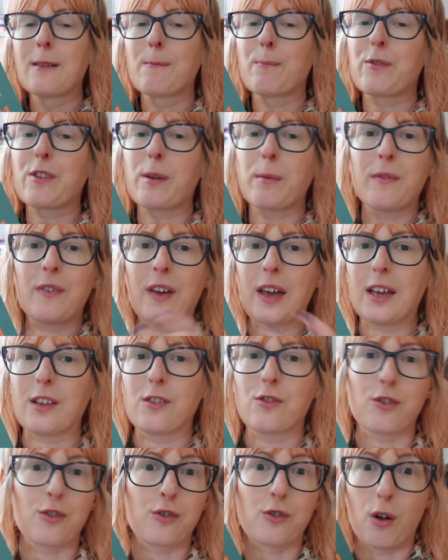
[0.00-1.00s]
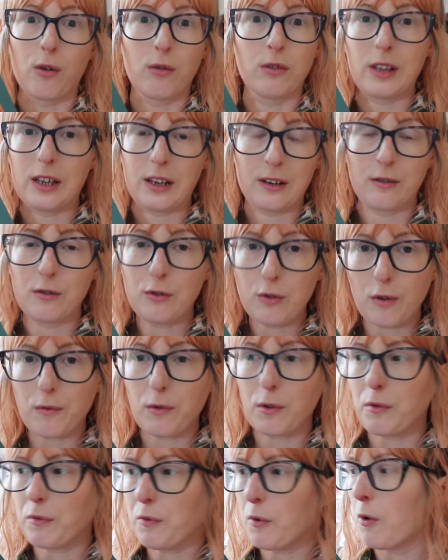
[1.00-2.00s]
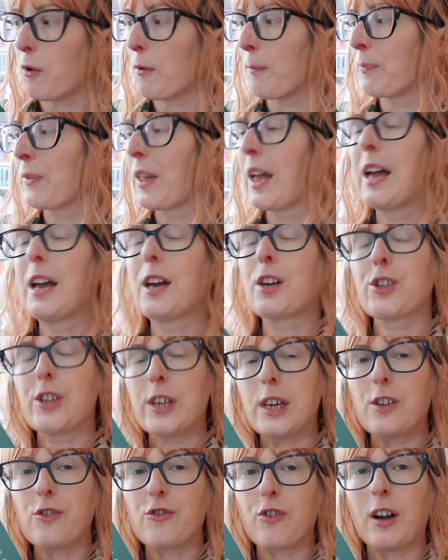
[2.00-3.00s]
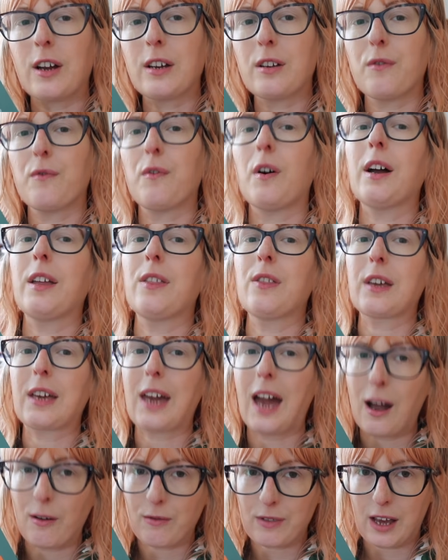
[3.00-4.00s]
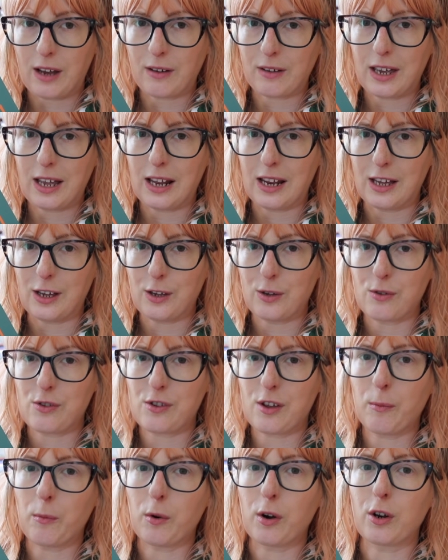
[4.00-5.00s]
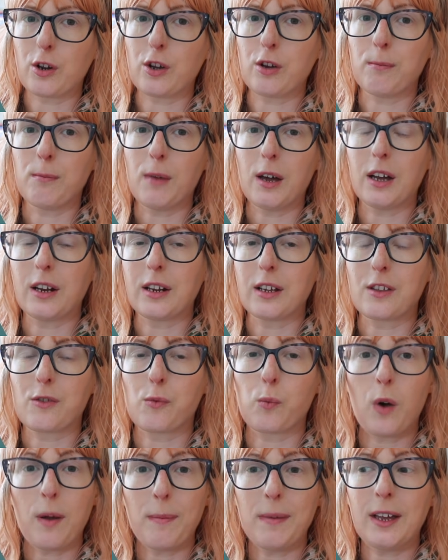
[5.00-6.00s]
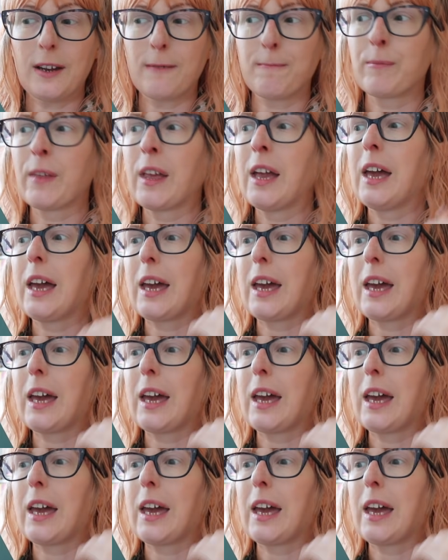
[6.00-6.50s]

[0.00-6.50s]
Some of it is just told in novel form. She is trying to find the countdown killer, who's someone who murders women.